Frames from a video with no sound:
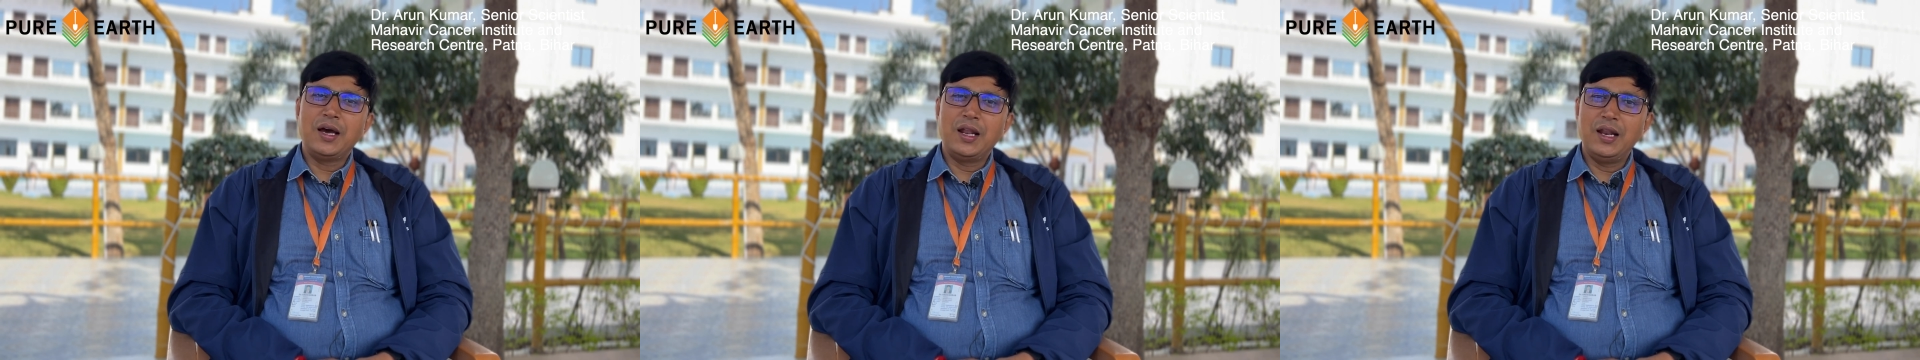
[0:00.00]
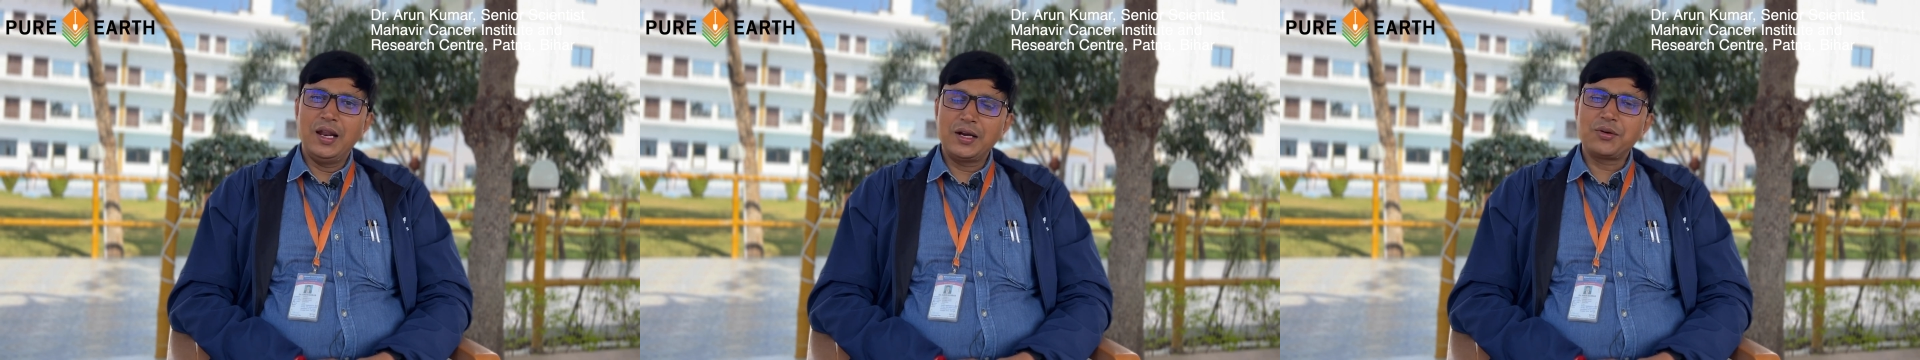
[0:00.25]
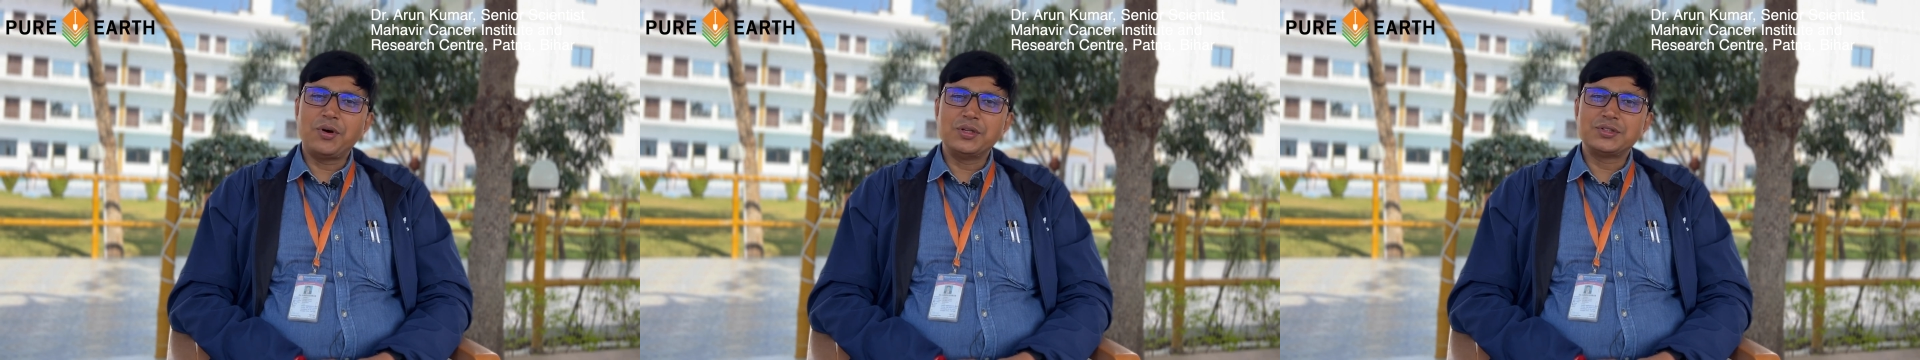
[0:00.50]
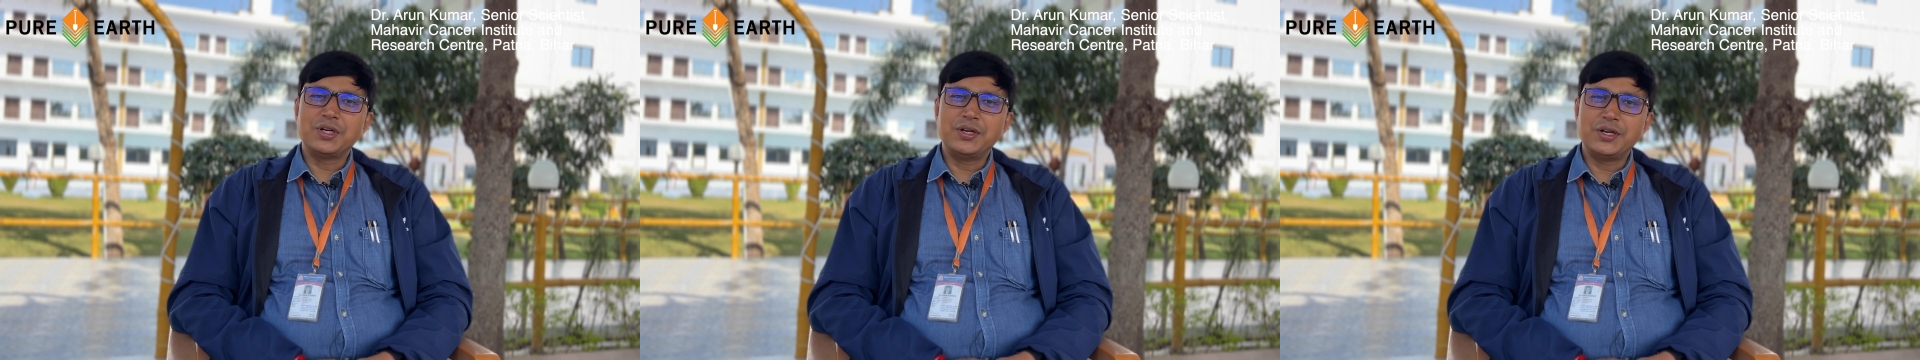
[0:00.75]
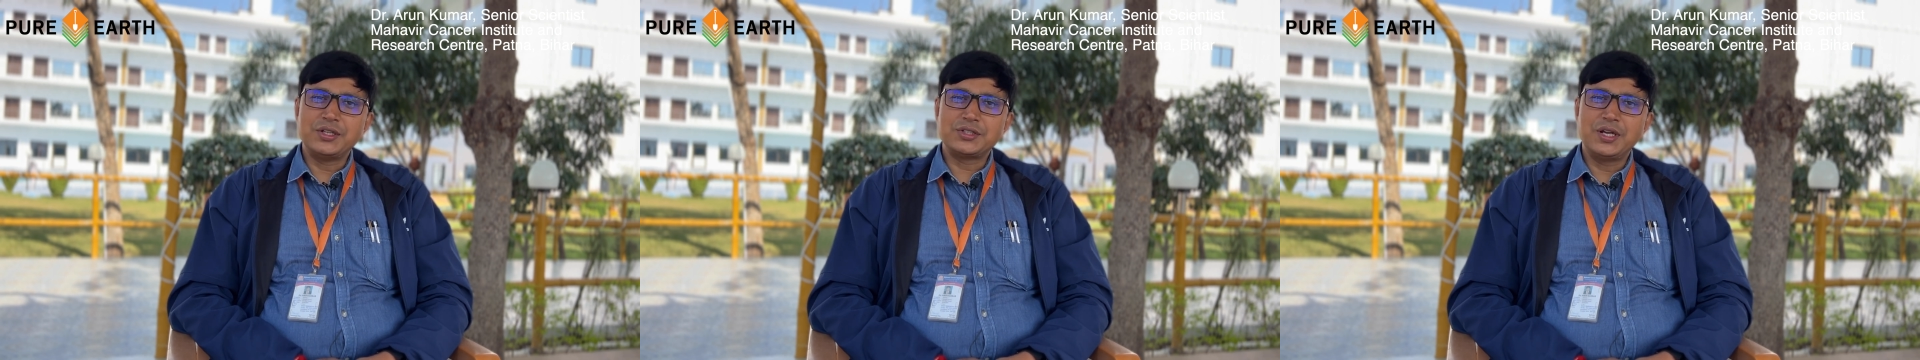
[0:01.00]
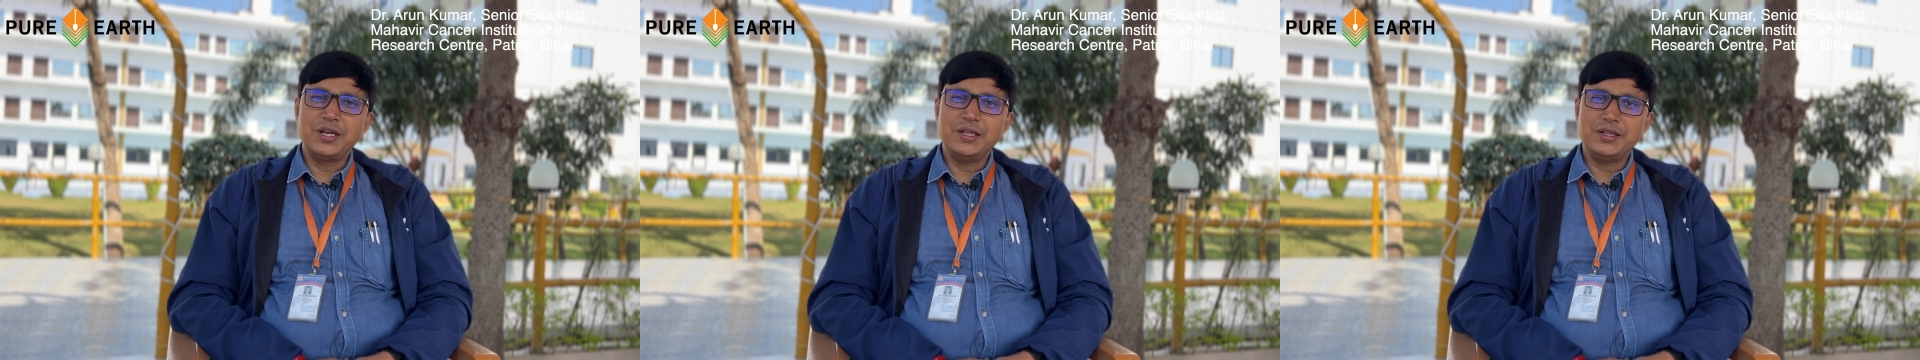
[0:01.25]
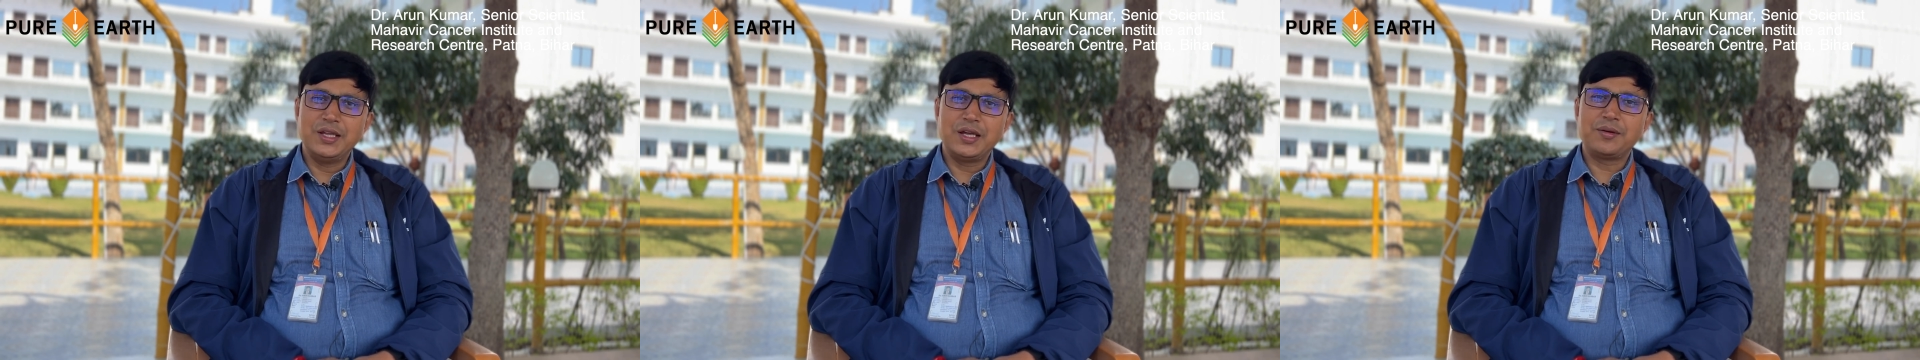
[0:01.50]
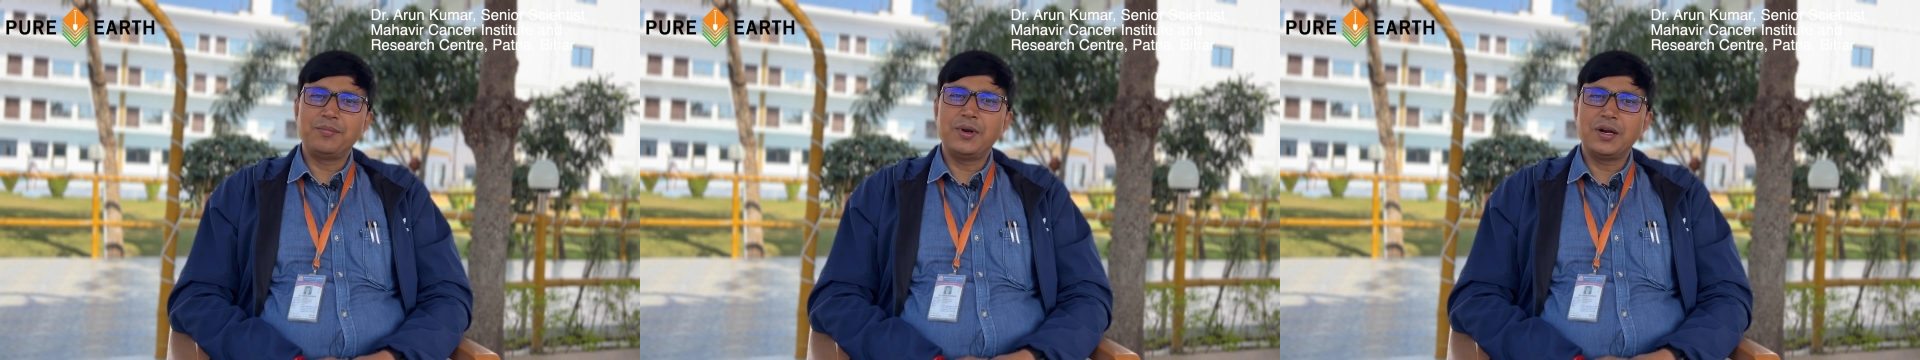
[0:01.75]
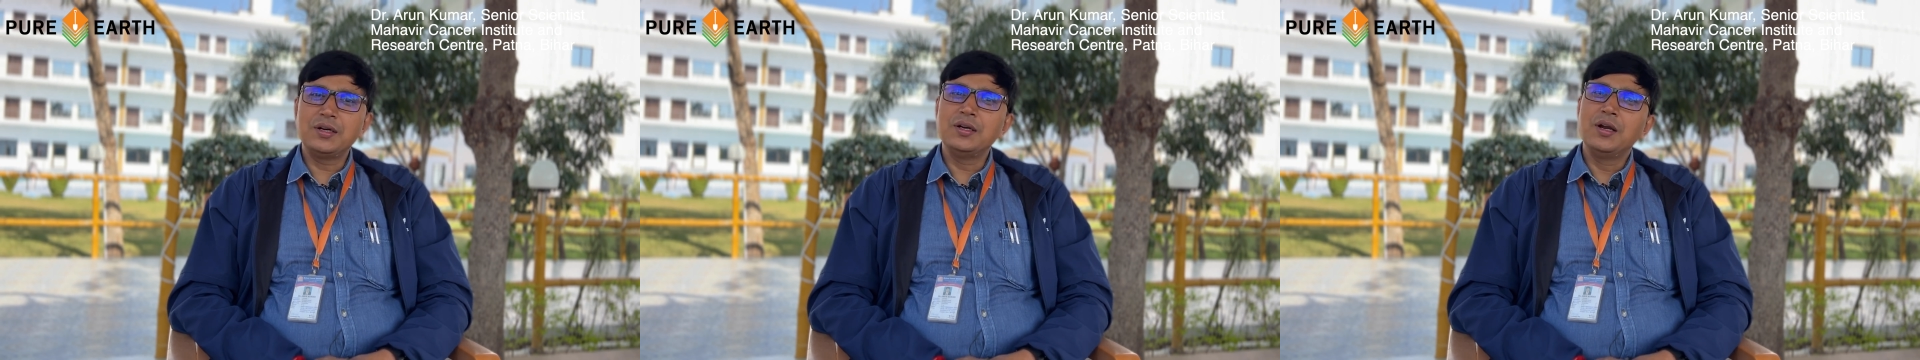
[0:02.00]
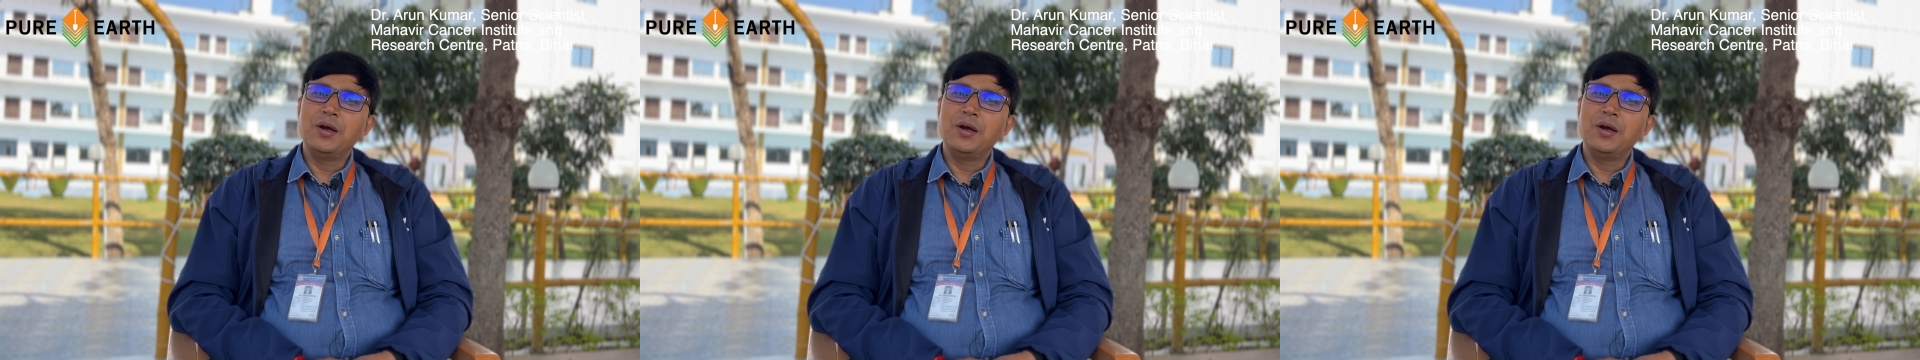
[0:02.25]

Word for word: uh, lead concentration in their blood